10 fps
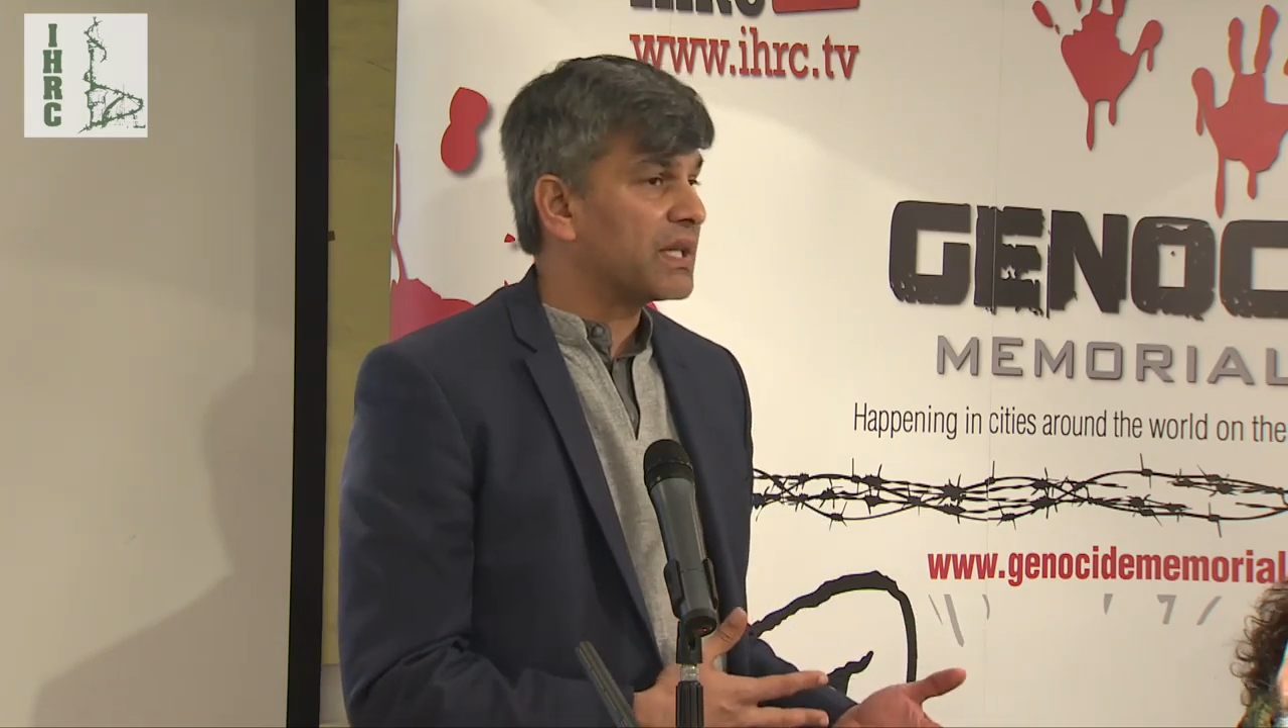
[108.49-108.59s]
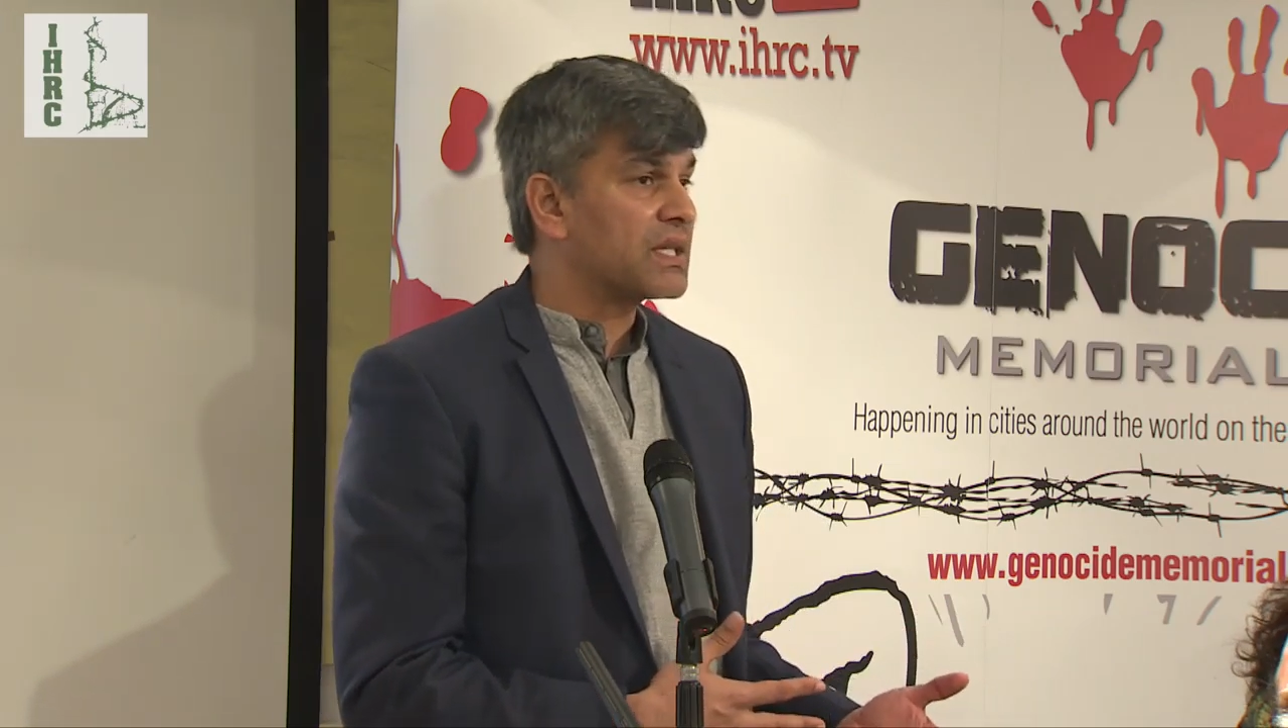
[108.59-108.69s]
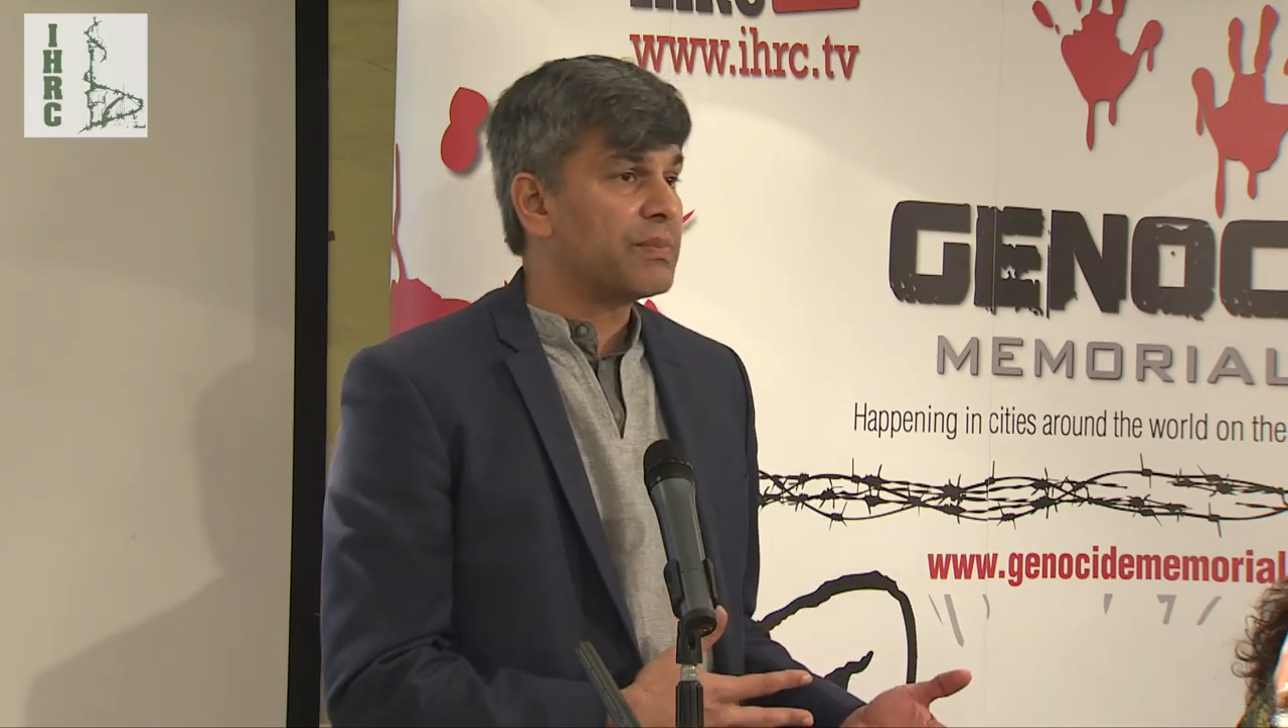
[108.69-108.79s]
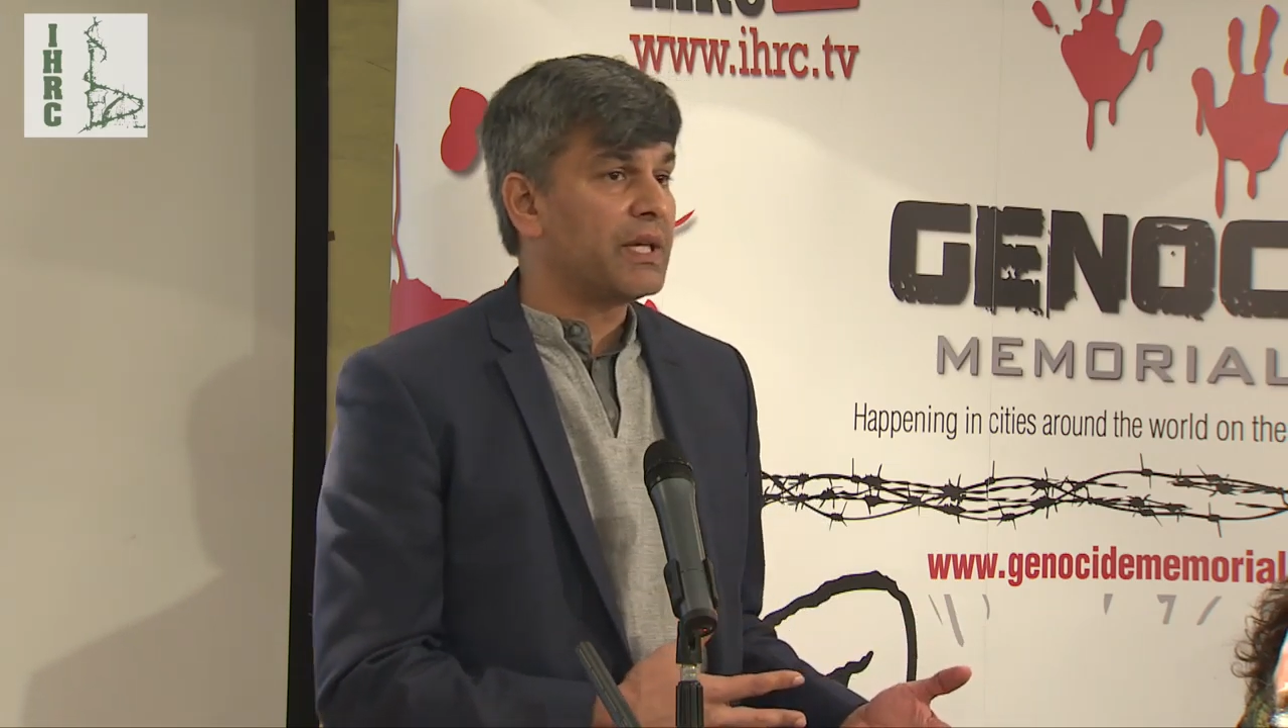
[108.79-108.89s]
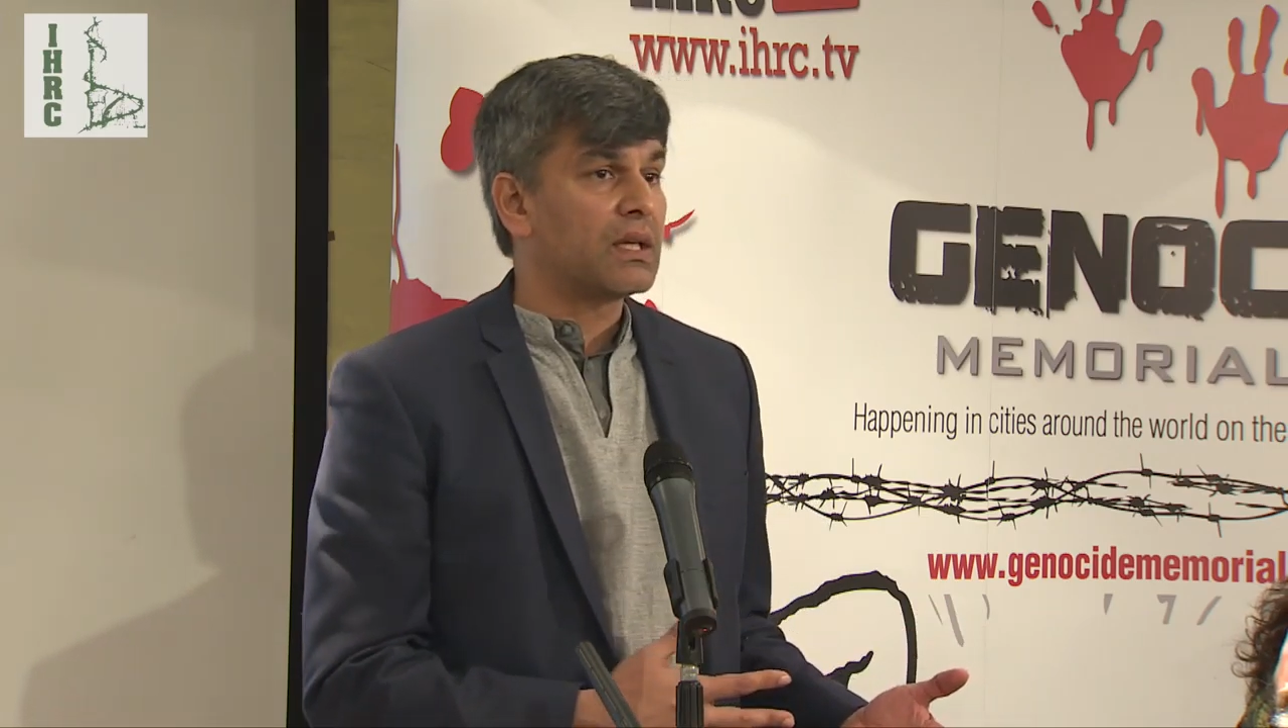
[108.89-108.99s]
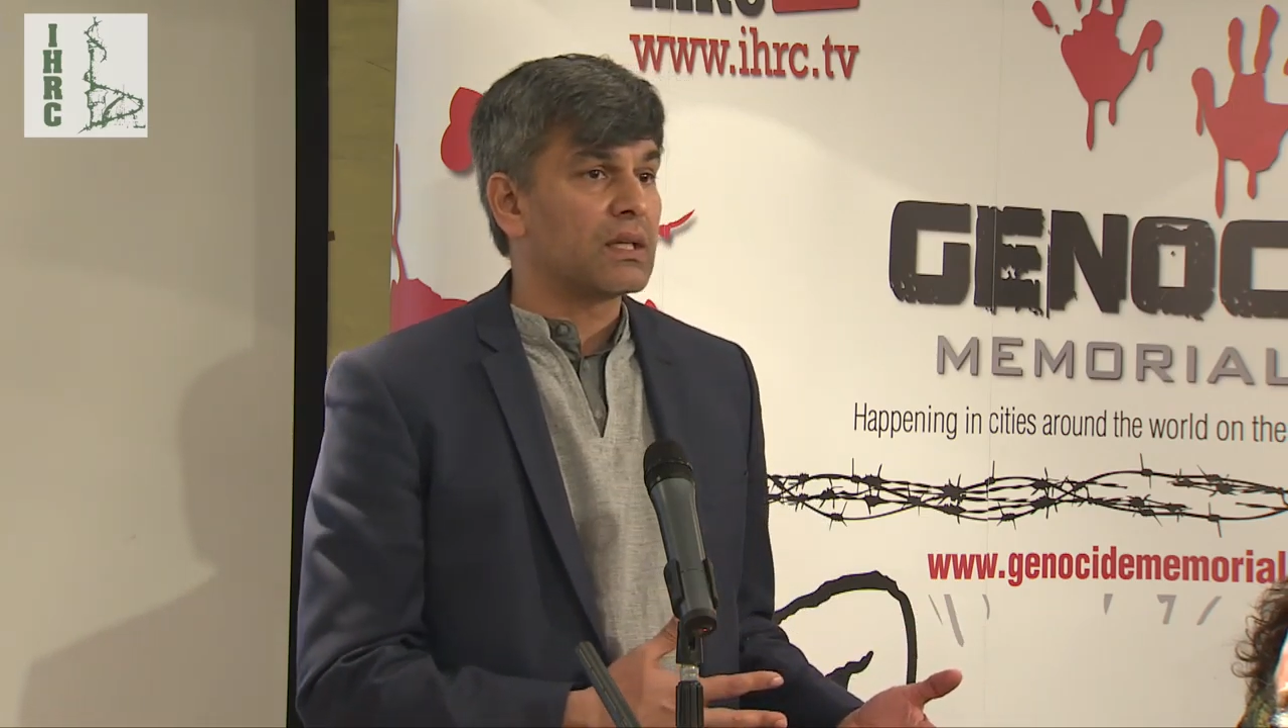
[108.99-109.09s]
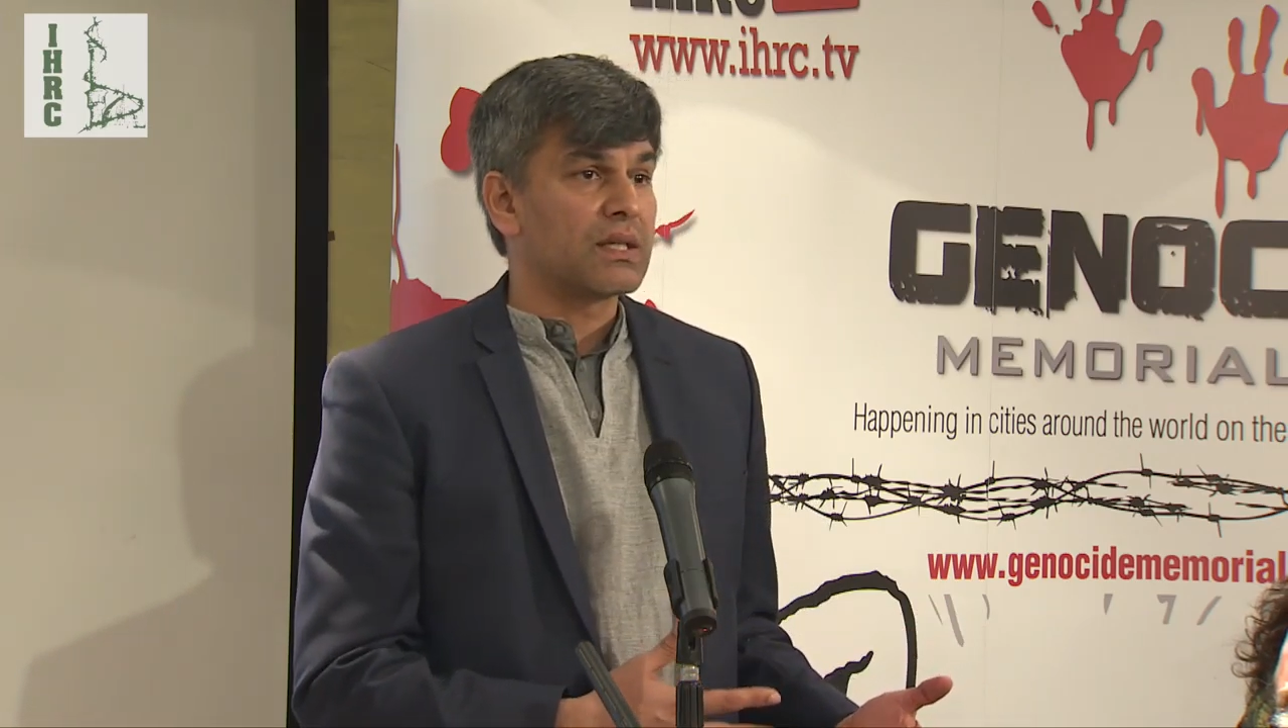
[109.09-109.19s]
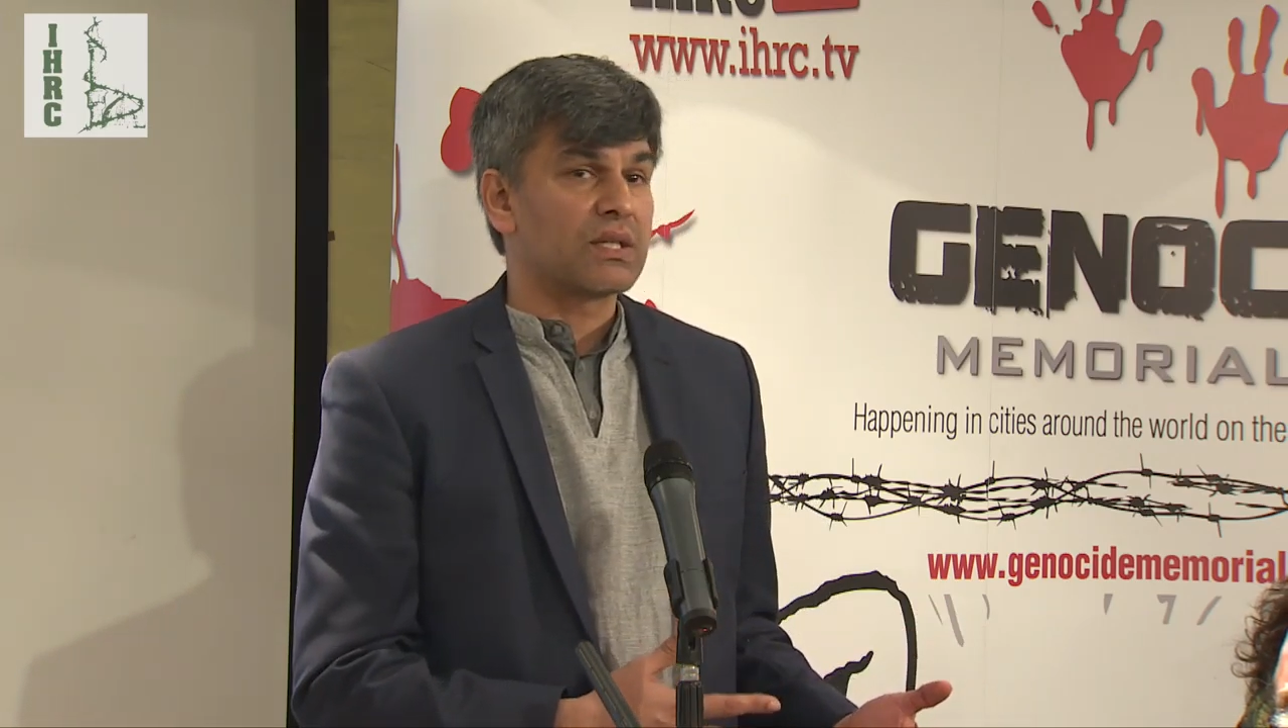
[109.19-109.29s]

by the speakers,